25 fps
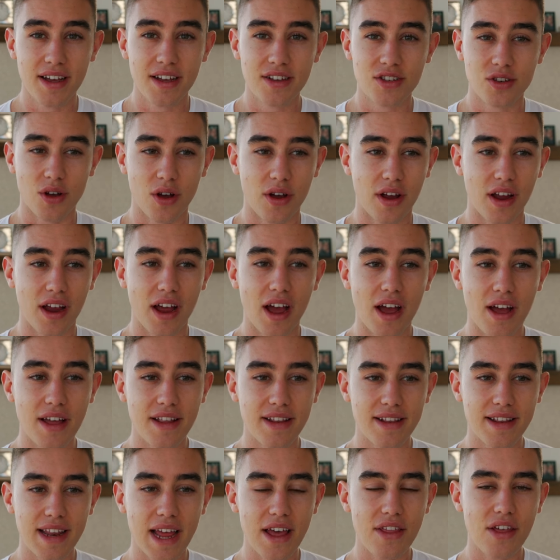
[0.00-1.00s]
So
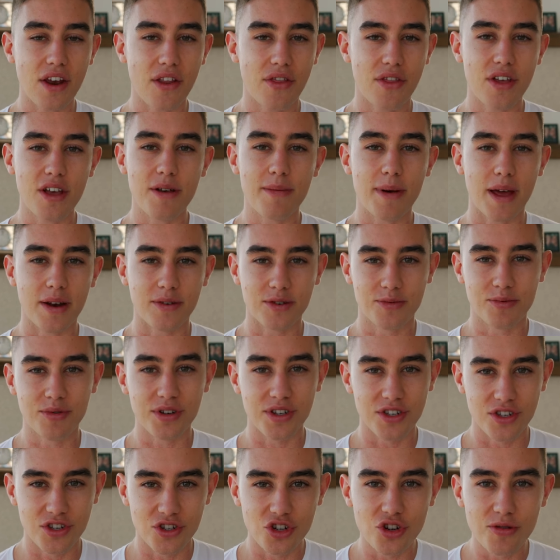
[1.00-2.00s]
now that I think about it, it's
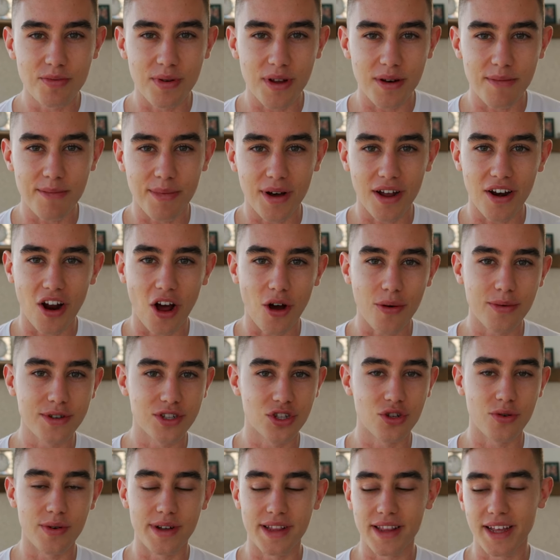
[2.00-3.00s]
pretty stupid, but I was
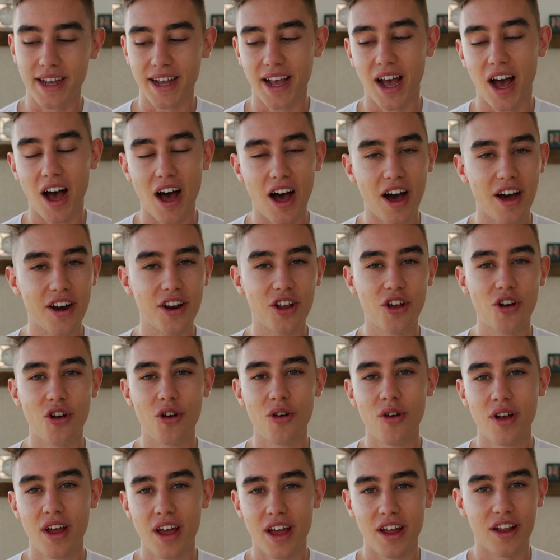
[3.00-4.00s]
doing the
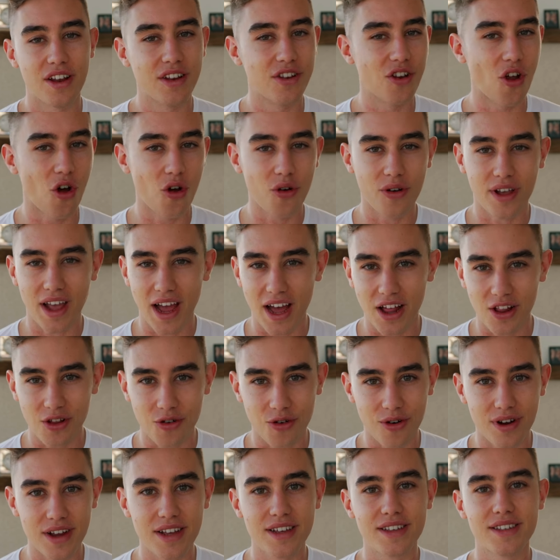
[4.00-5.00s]
cardio, no
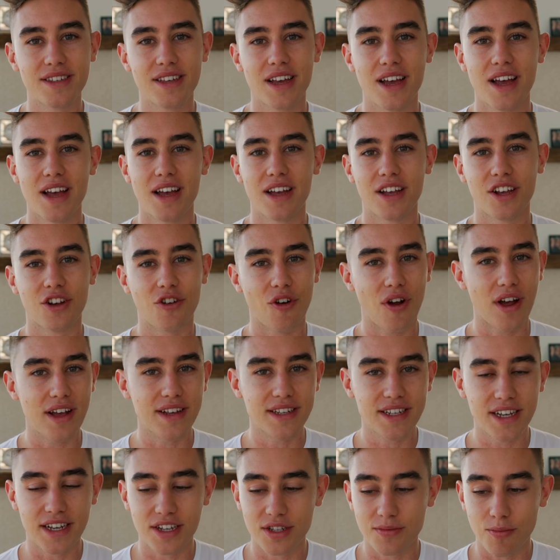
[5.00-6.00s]
calories,
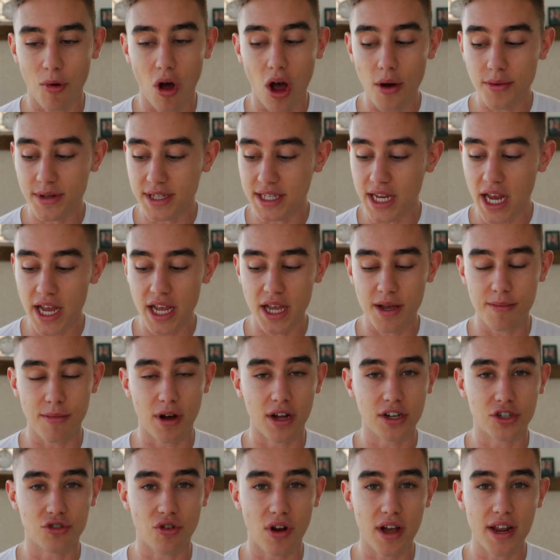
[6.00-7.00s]
crazy, because I was taking
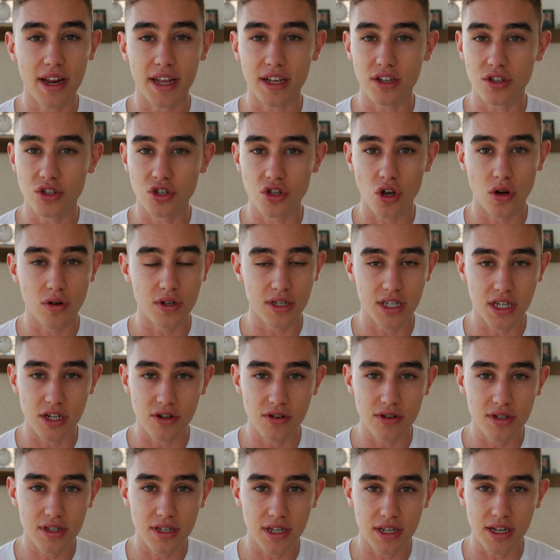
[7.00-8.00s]
my training so
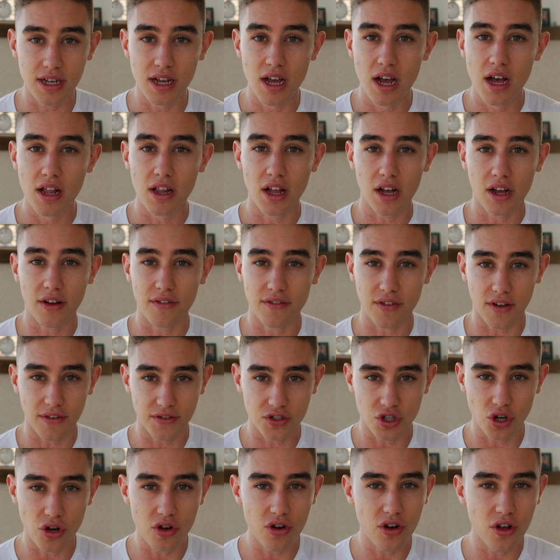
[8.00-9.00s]
seriously. Like I've
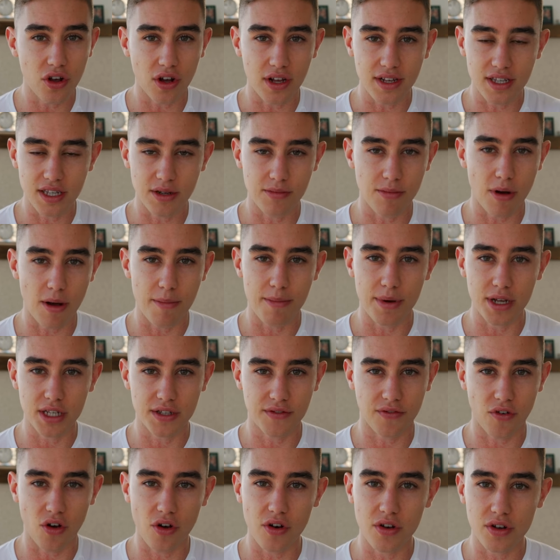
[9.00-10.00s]
shown you guys, some of my
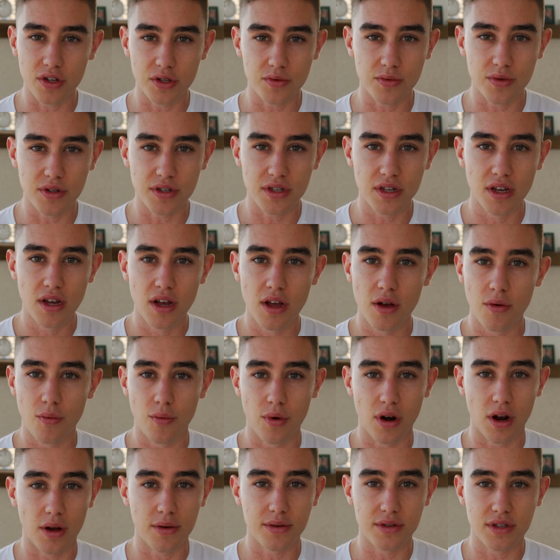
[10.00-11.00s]
best photos was
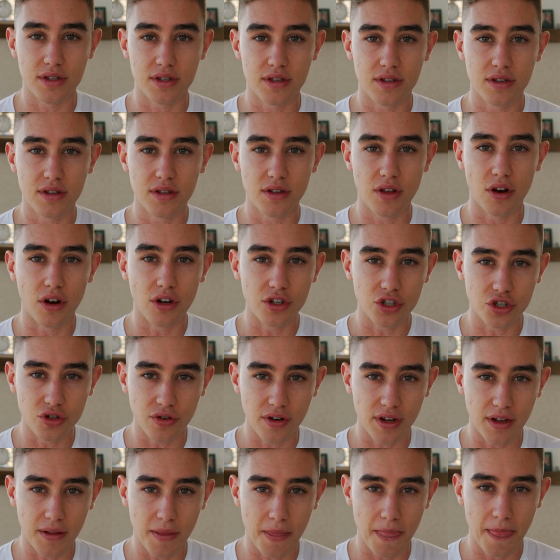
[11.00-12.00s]
when I was, you know,
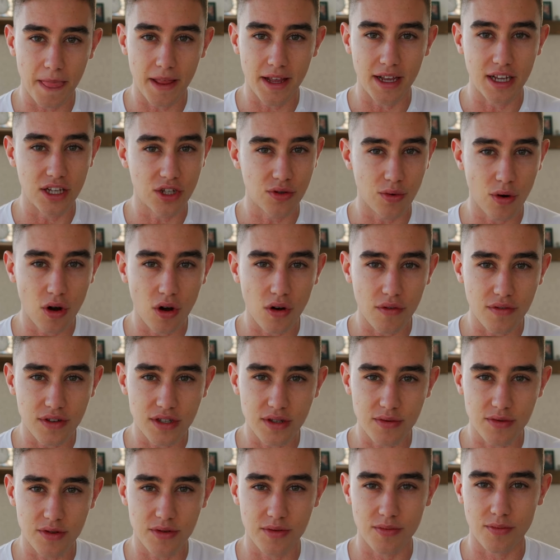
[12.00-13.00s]
during year
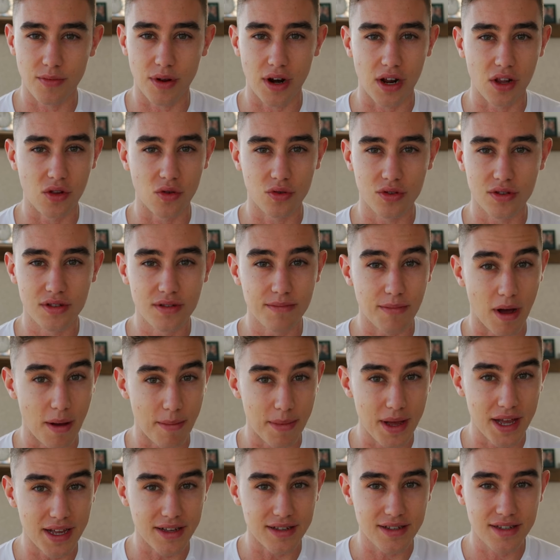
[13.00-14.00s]
12. It was when I looked my
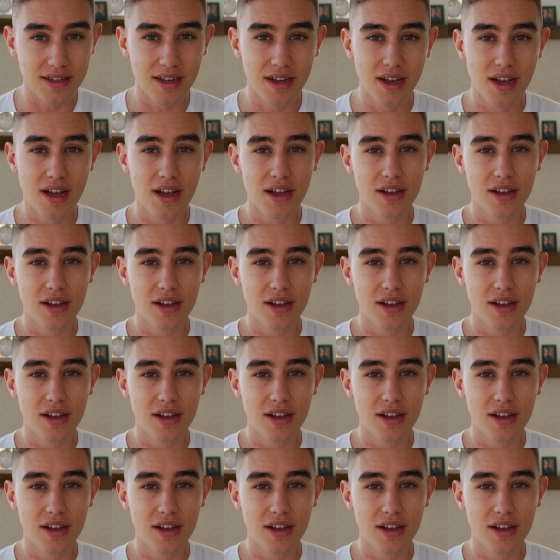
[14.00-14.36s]
best.